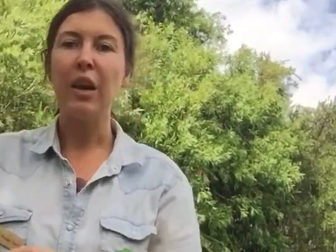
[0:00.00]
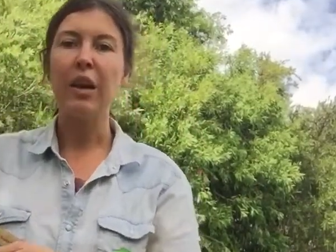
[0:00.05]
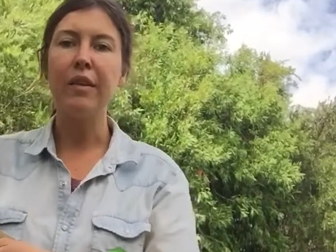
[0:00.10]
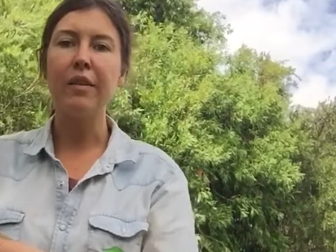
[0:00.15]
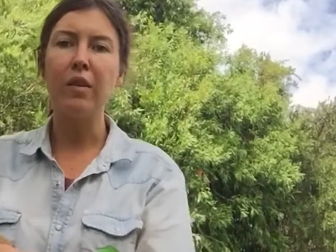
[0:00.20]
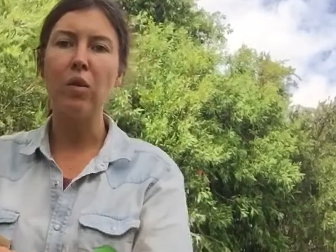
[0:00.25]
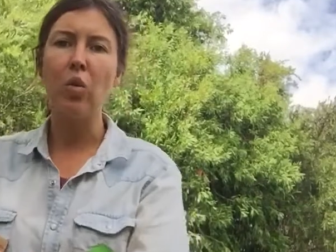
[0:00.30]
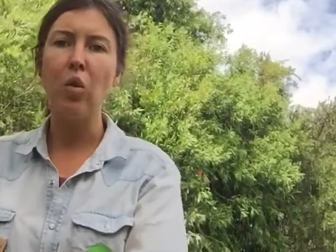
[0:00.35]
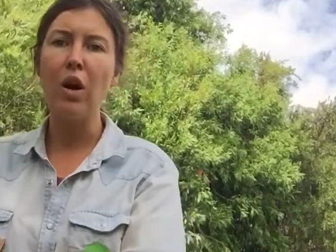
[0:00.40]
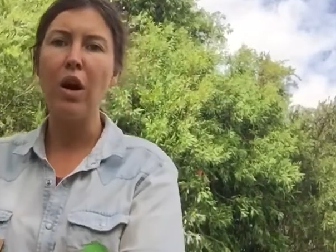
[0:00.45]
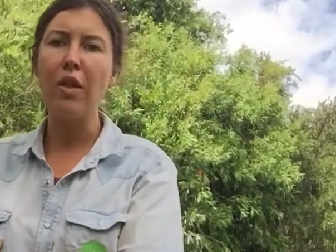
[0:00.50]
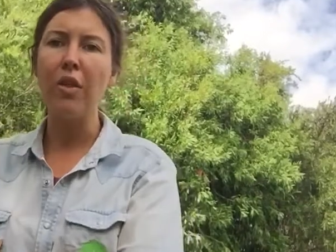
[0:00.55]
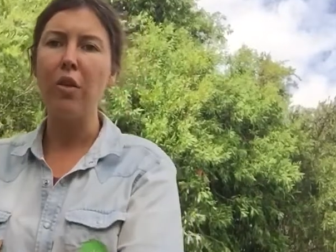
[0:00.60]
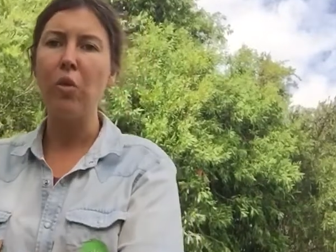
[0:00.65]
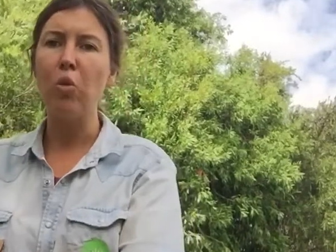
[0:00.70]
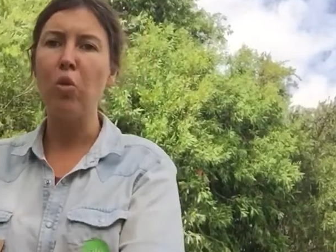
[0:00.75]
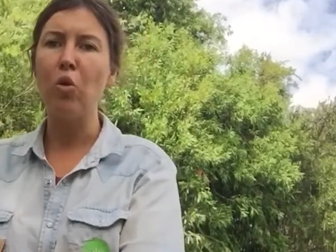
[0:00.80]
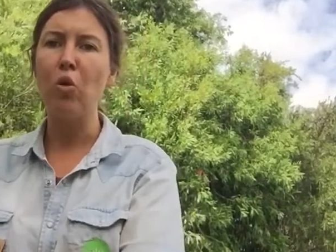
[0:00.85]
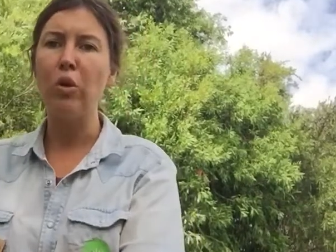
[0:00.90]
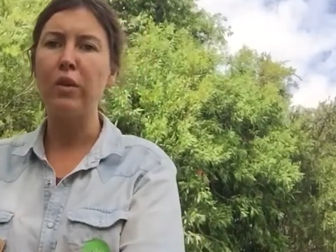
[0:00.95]
Squirt the
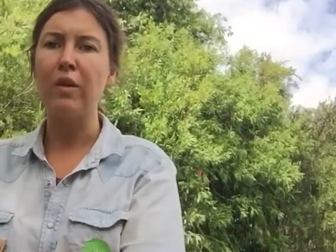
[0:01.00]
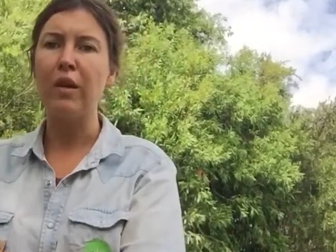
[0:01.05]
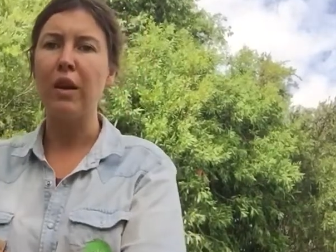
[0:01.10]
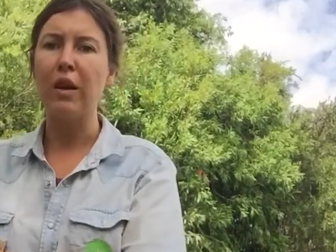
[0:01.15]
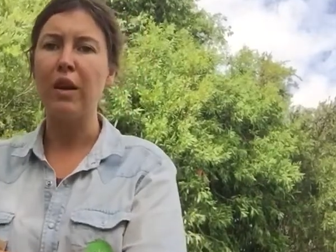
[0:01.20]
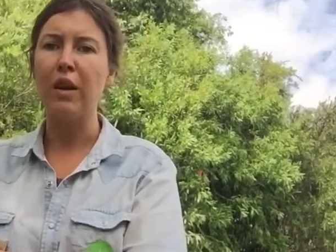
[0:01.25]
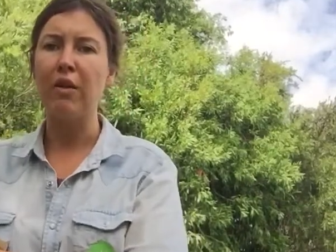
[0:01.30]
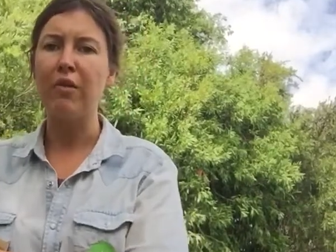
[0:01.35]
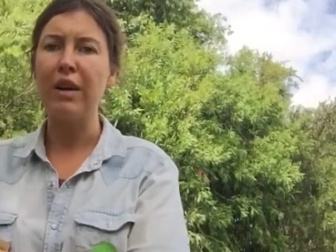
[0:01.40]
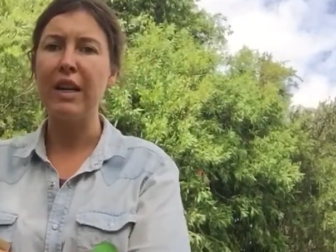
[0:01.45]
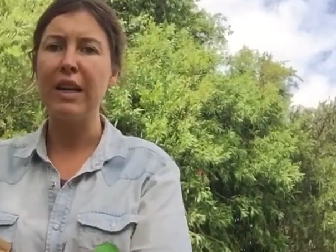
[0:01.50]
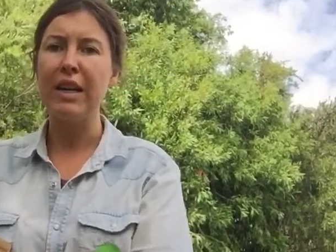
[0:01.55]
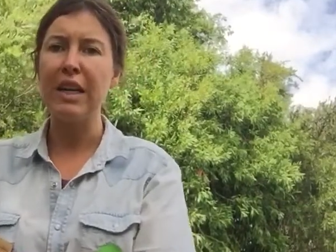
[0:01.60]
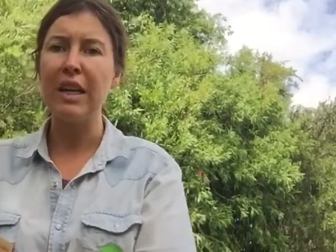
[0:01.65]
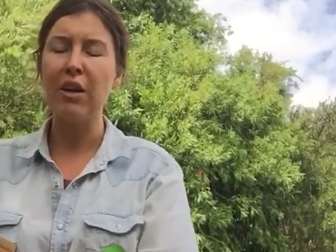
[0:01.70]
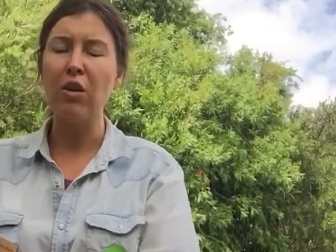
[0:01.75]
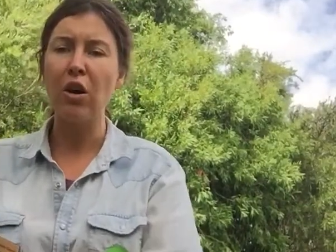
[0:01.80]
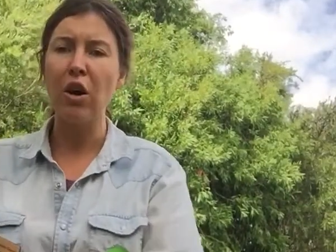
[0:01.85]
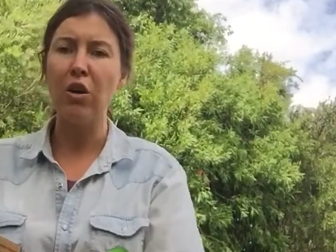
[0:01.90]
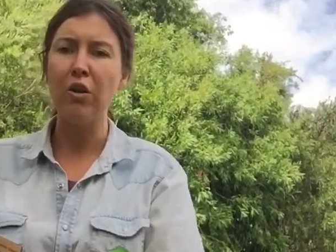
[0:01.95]
water. You ready?
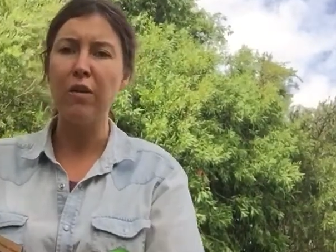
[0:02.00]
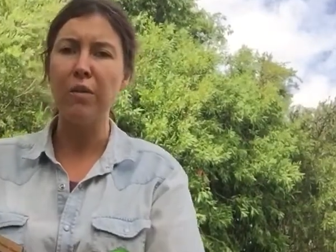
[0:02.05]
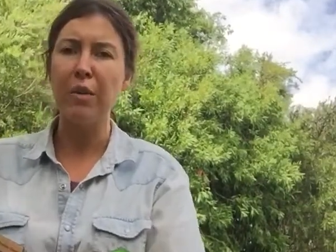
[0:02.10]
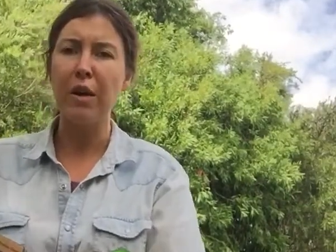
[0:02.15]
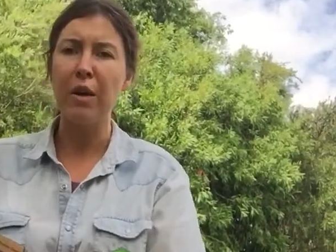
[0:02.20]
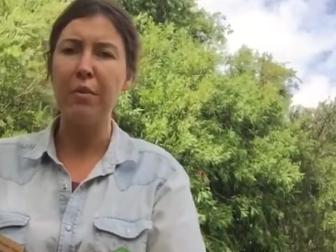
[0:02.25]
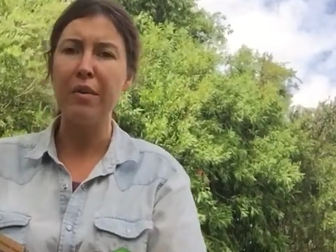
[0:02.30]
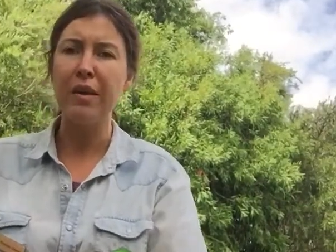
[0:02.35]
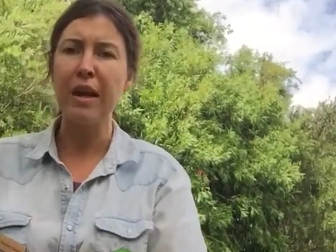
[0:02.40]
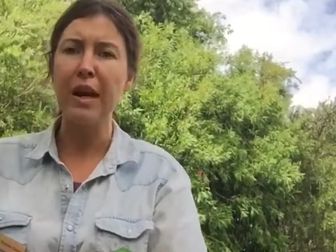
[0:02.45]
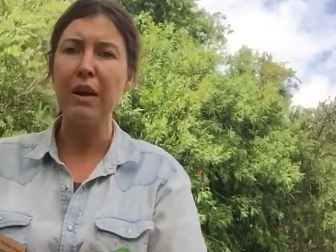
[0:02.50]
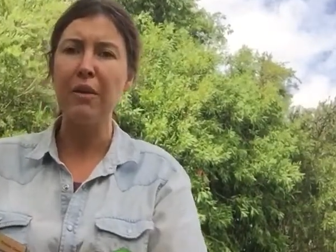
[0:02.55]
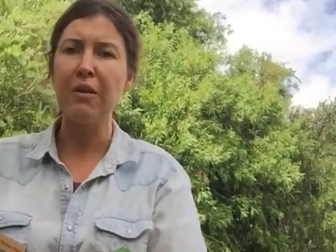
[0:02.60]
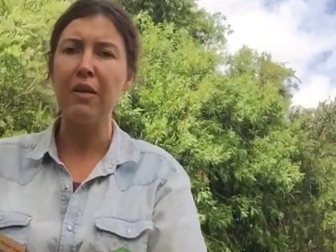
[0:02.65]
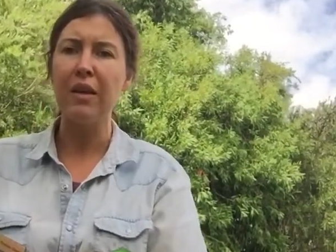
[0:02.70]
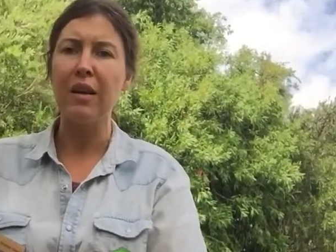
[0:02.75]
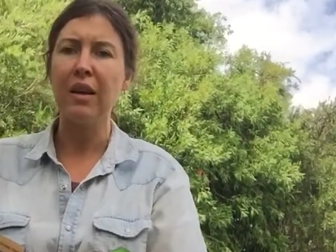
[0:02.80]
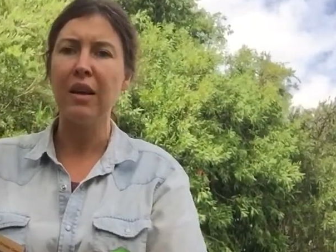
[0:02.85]
Get your hose pipes out.